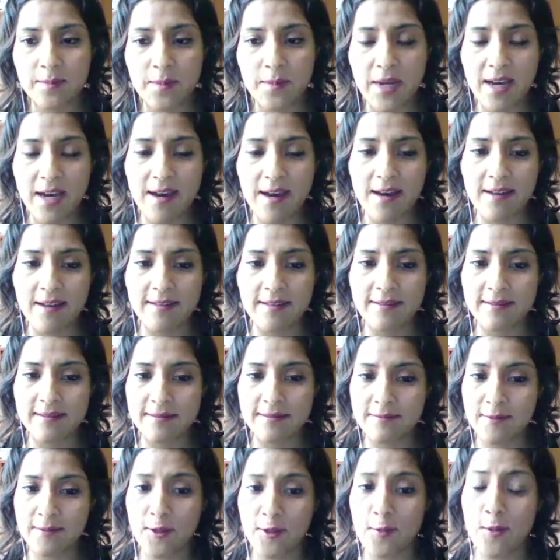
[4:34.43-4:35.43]
but
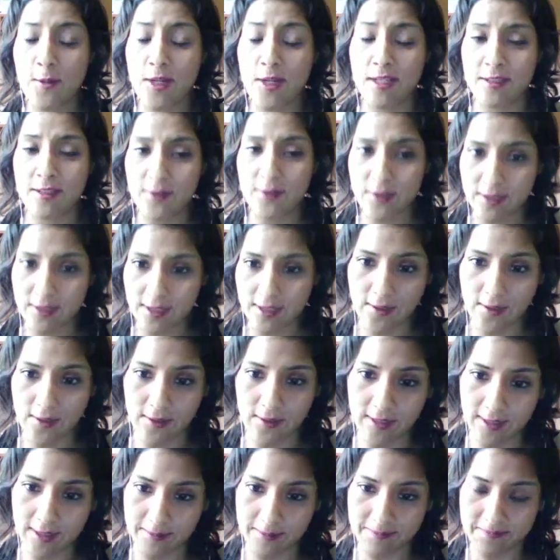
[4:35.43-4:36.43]
no money to
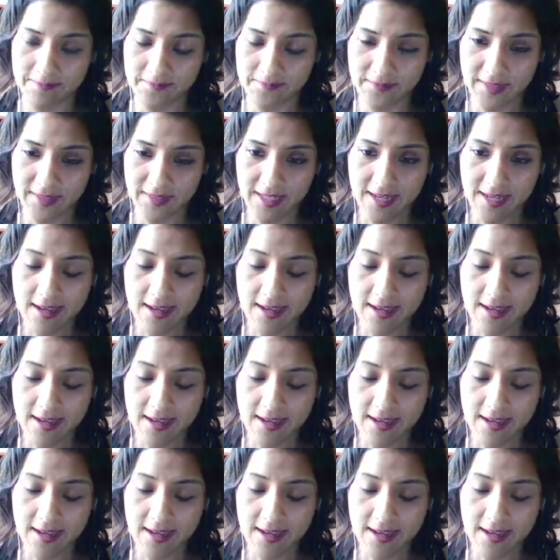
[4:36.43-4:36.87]
execute them.